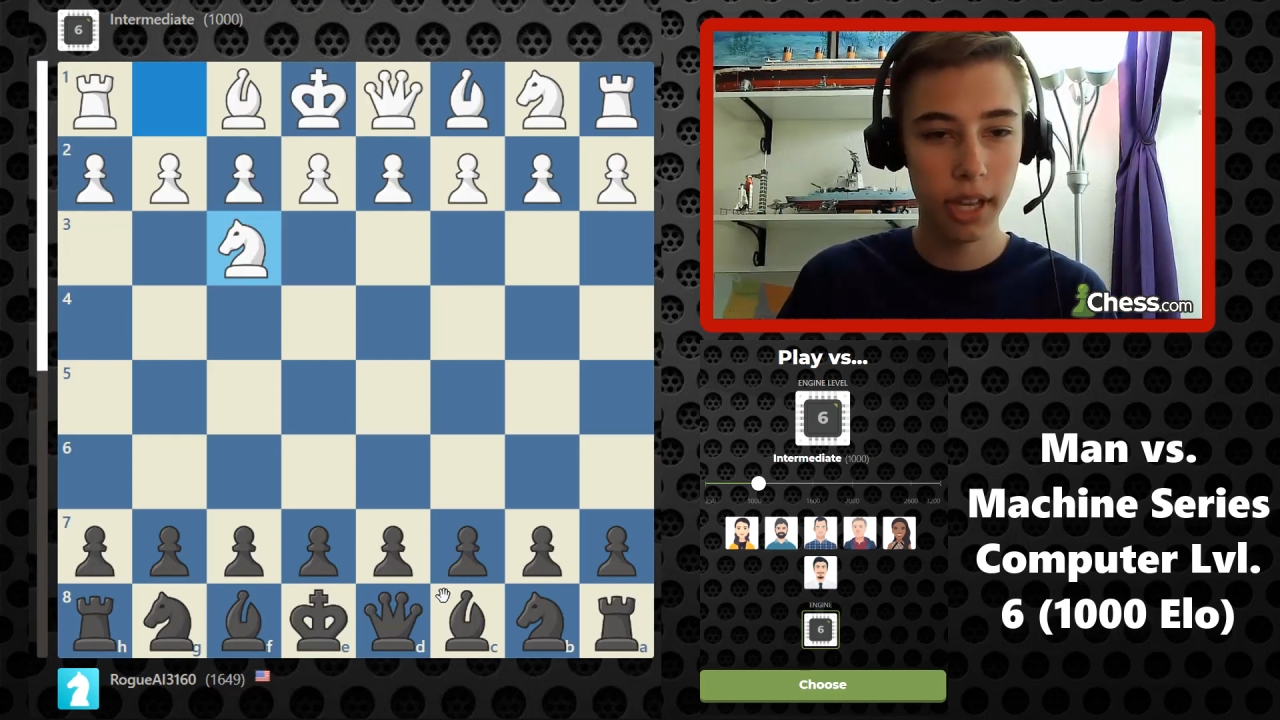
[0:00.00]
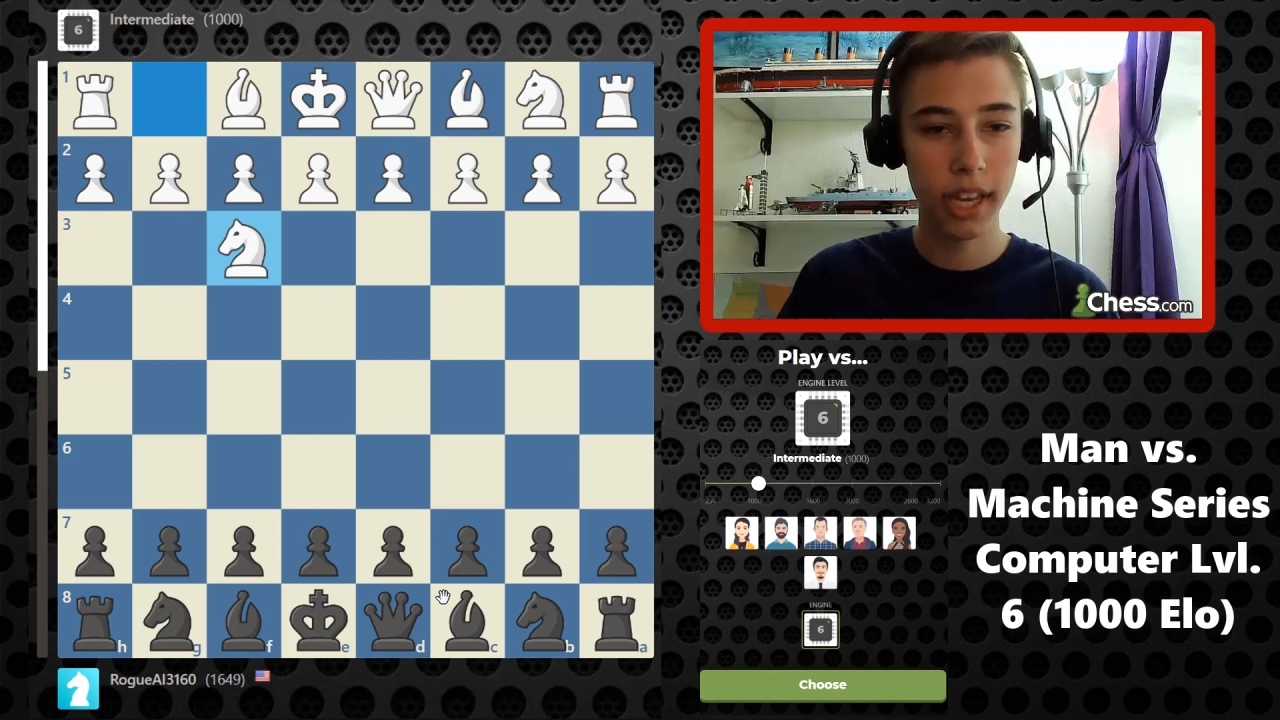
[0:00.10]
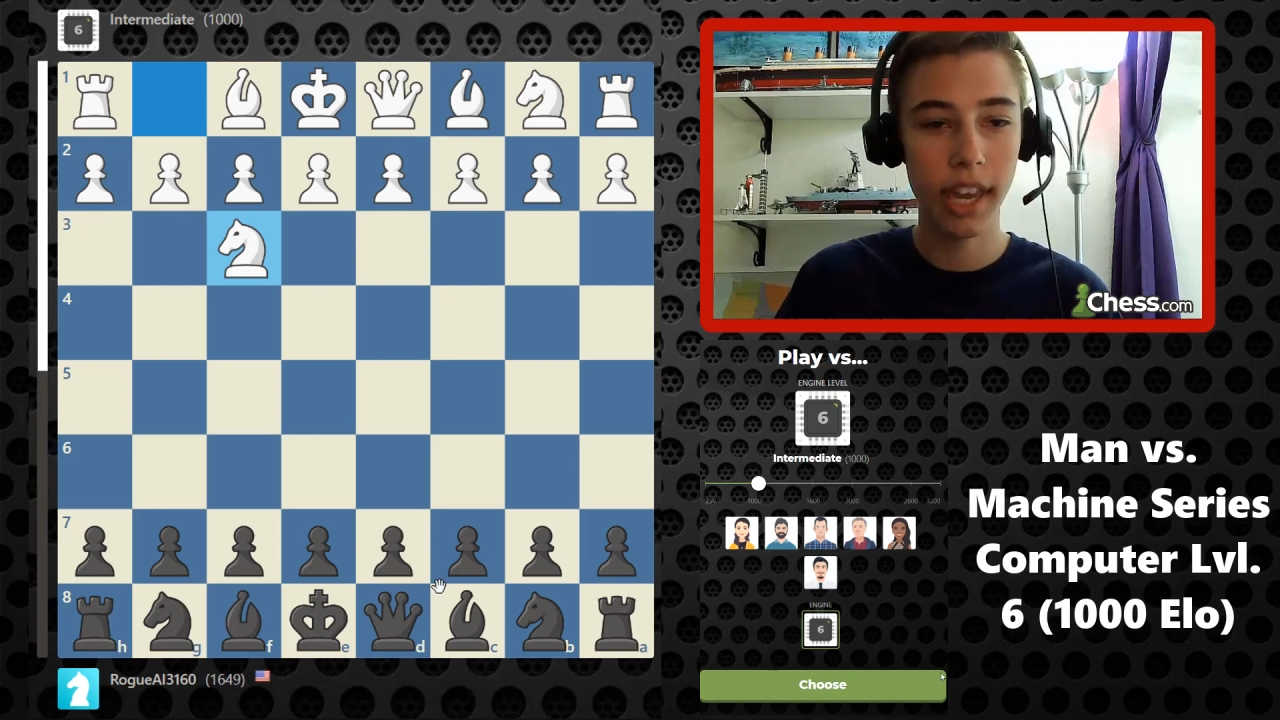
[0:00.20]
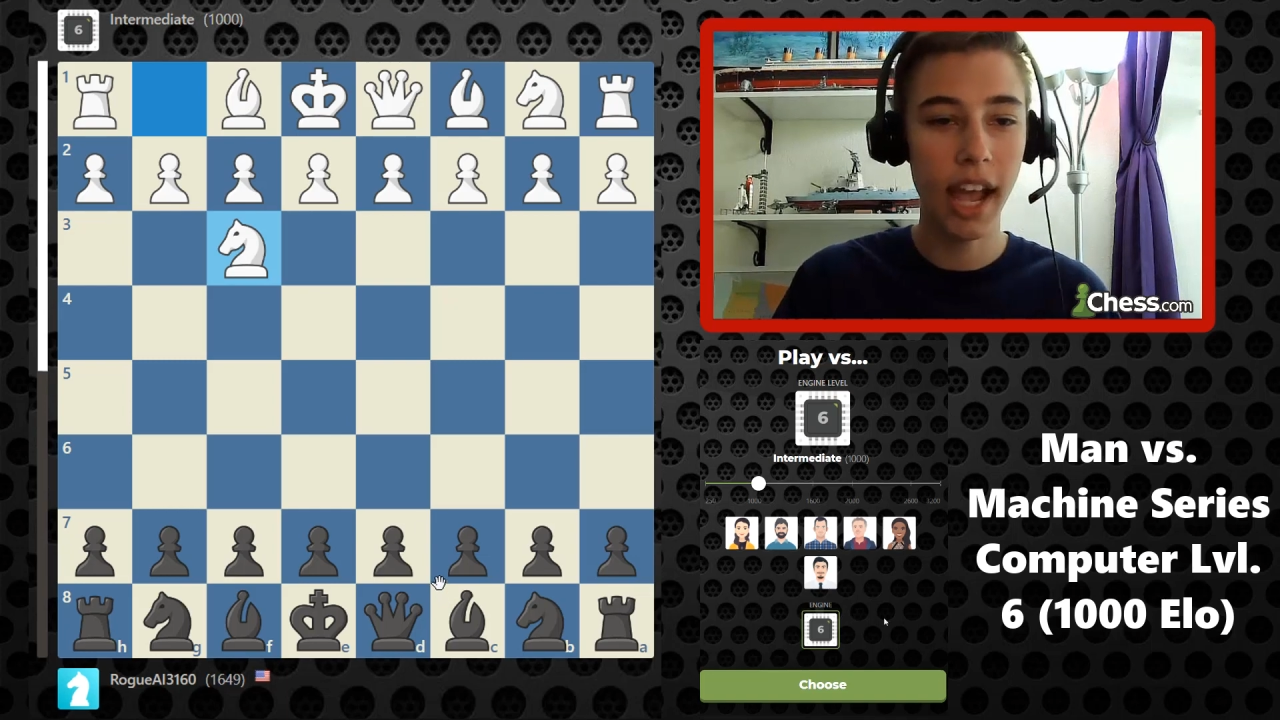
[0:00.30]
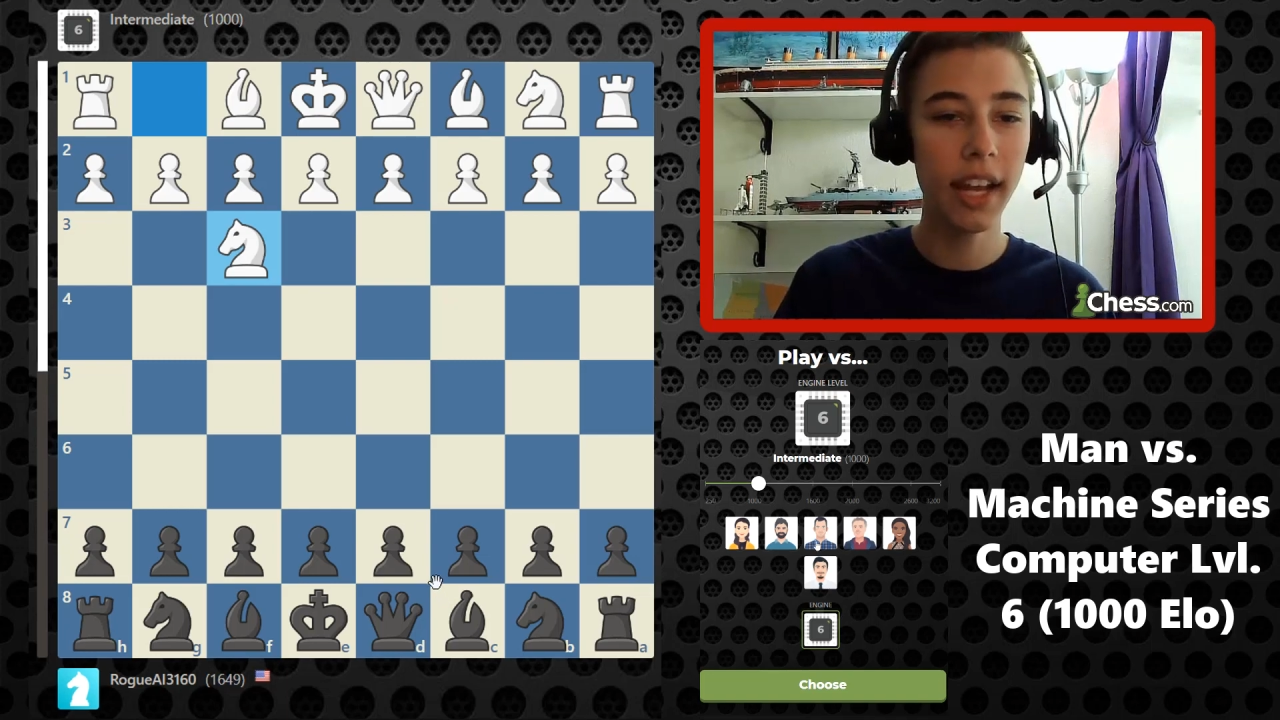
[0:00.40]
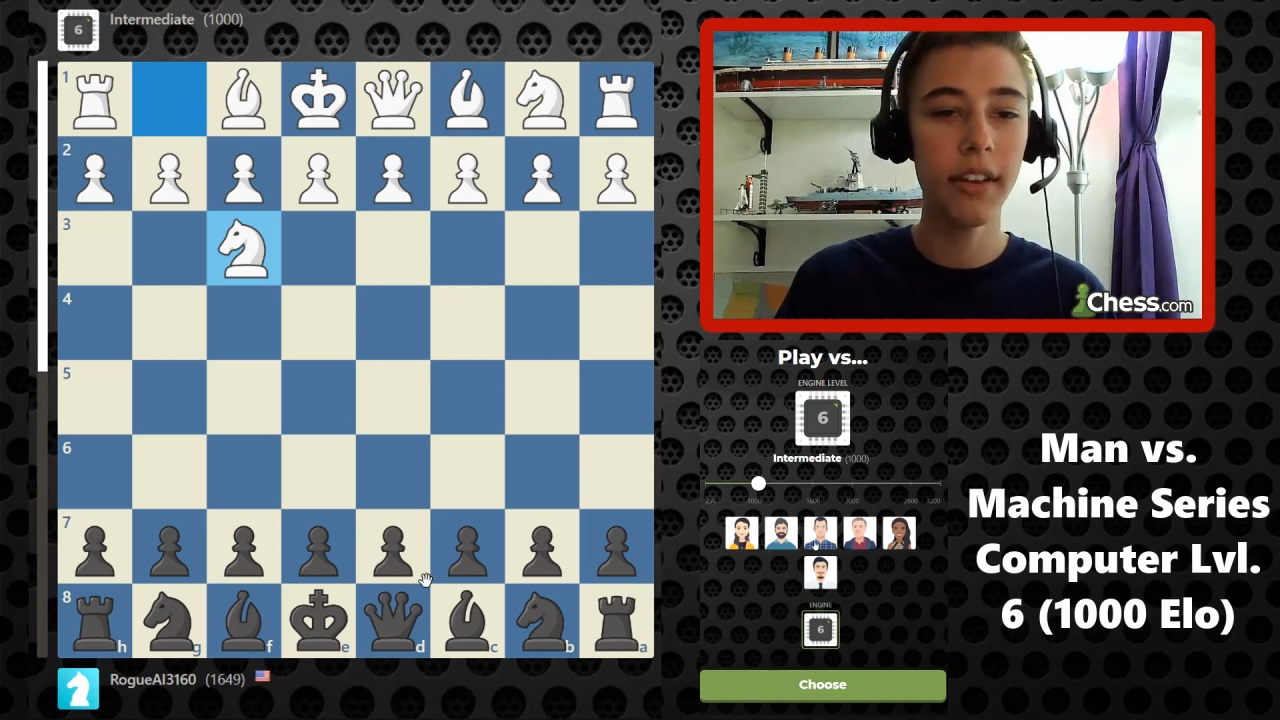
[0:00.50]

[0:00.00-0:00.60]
Knight